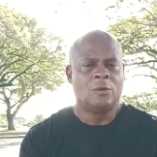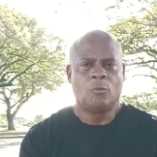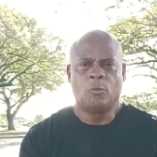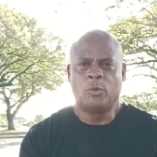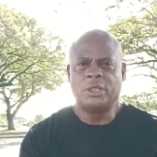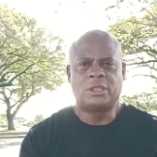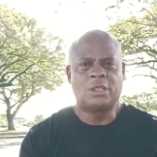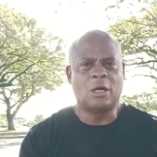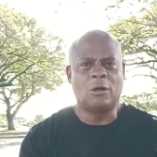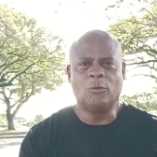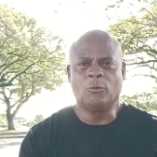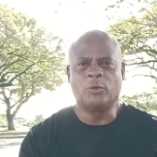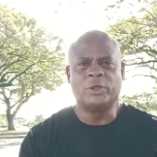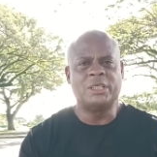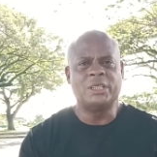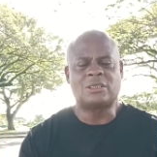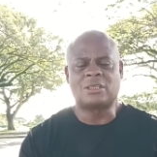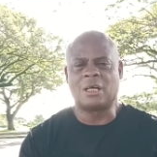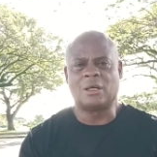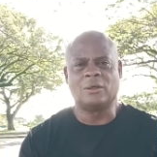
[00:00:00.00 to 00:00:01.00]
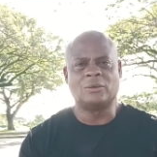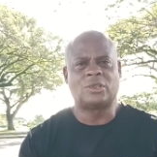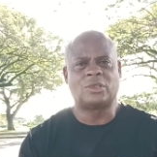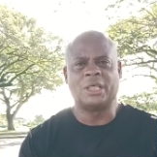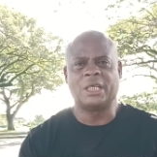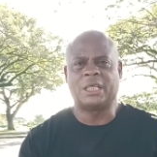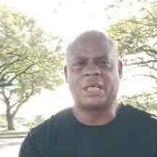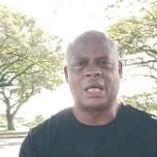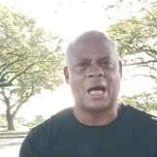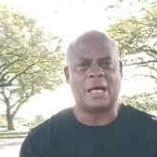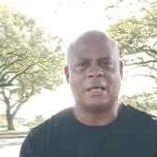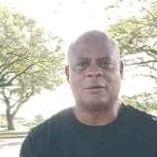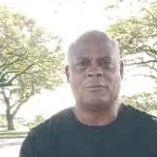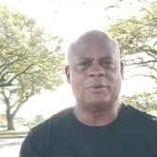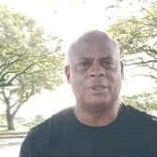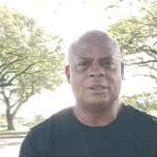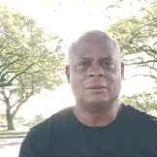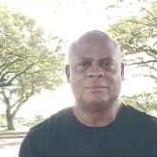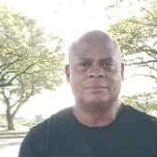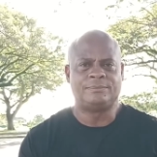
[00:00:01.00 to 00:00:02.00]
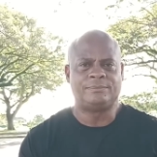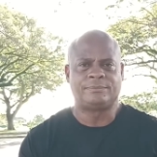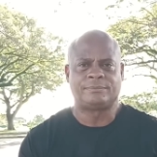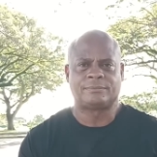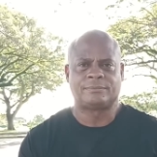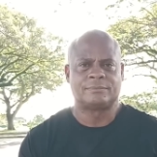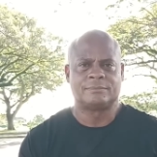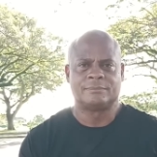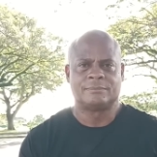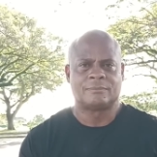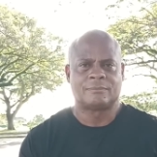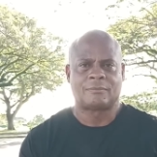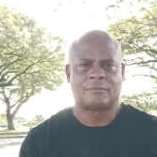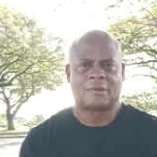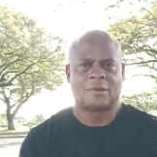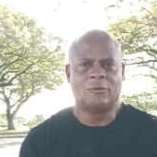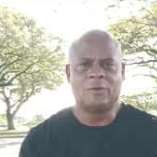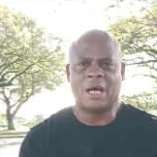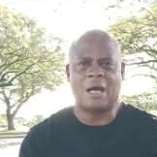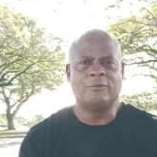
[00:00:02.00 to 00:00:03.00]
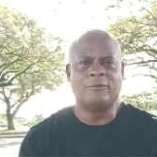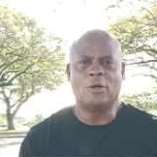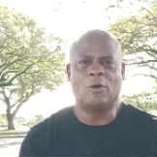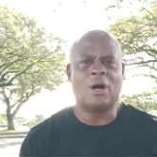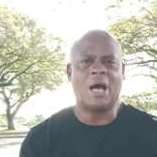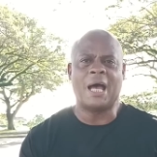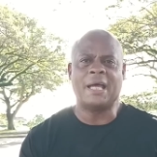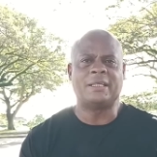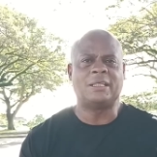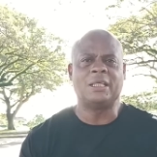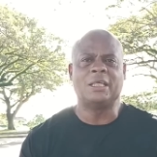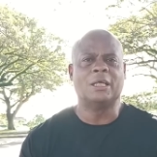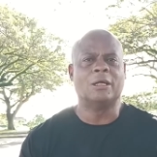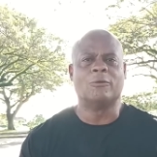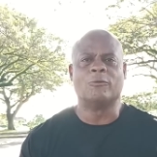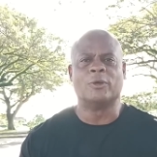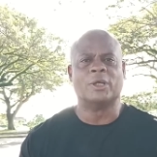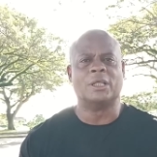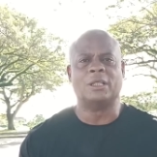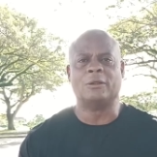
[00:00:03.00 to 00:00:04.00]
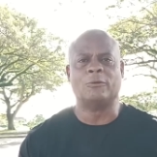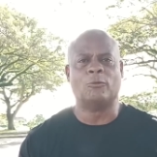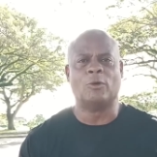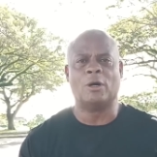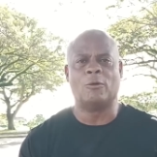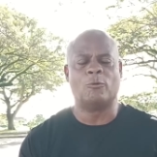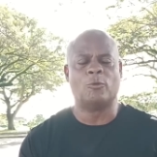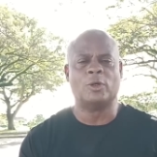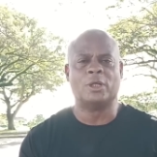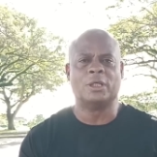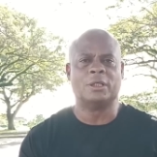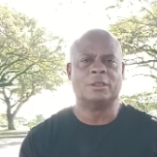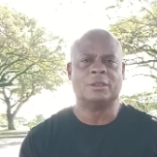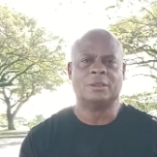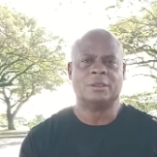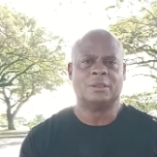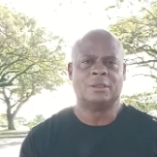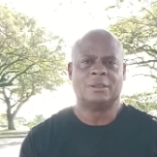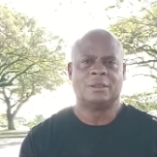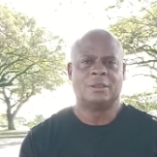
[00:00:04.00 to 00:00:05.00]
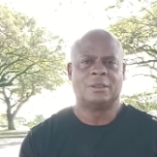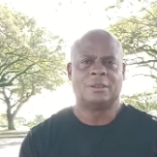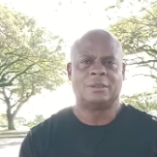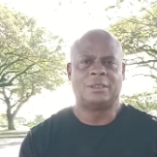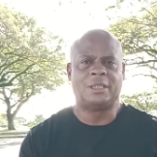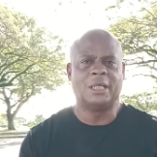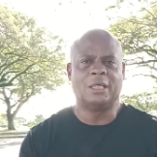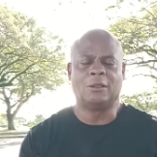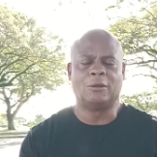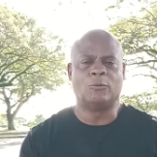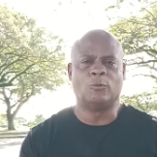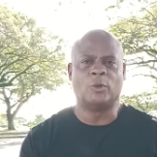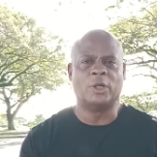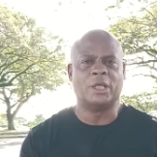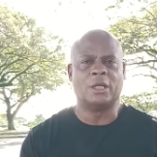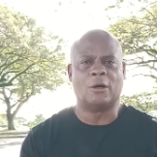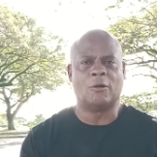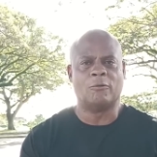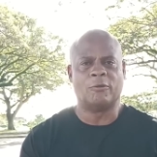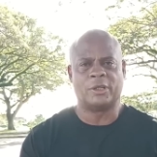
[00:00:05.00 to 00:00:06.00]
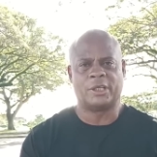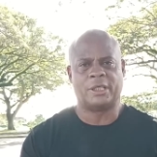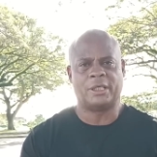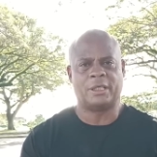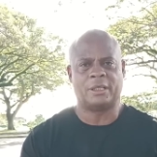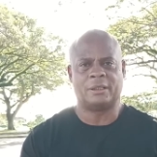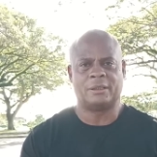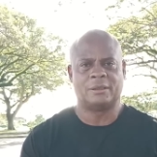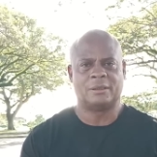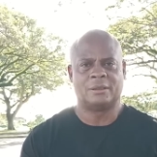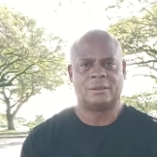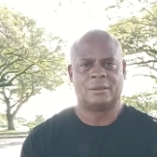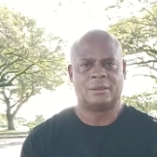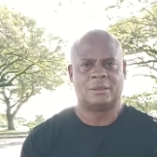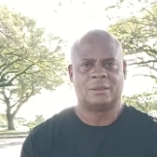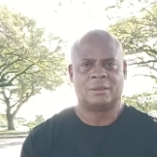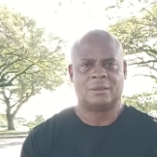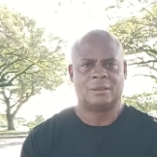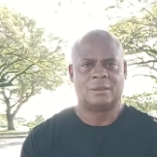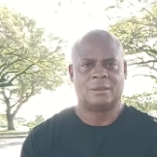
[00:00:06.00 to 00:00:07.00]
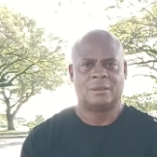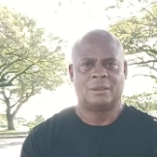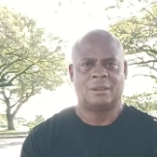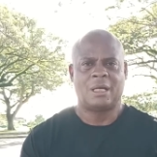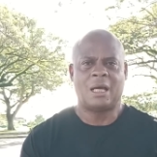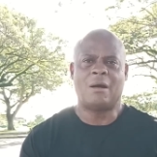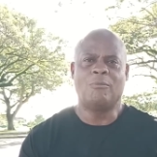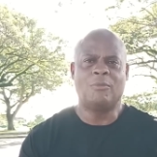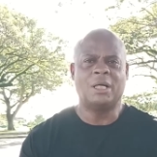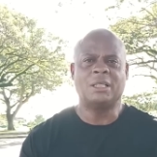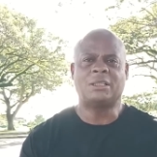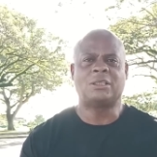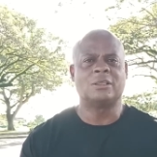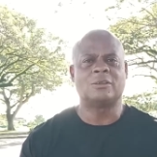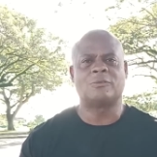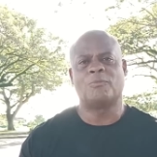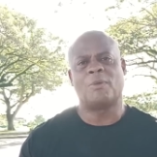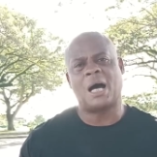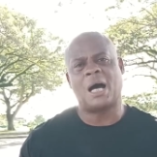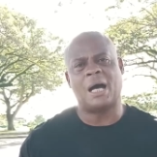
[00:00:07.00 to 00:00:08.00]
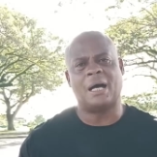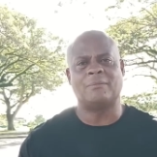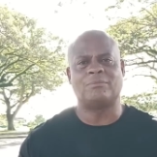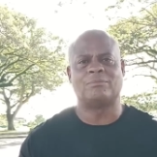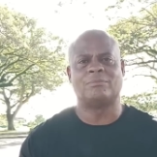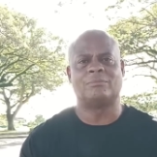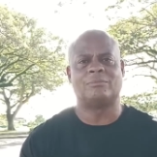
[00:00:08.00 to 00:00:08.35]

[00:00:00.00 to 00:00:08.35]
We don't research the economy. We have no idea really what we're dealing with over here. How much is my